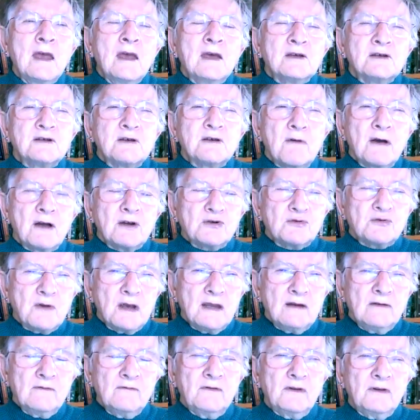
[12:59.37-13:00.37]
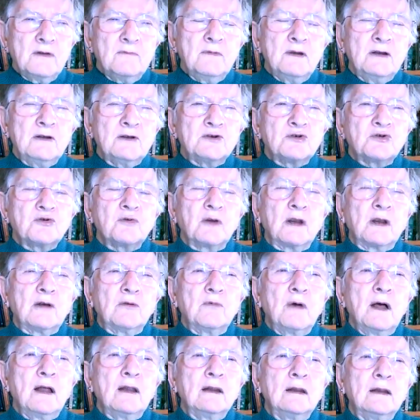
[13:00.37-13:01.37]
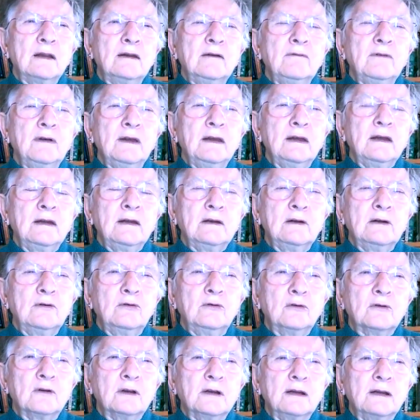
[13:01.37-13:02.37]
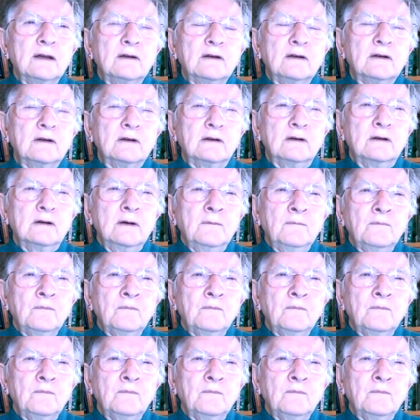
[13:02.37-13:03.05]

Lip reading: So I trained for the ministry while living in North London,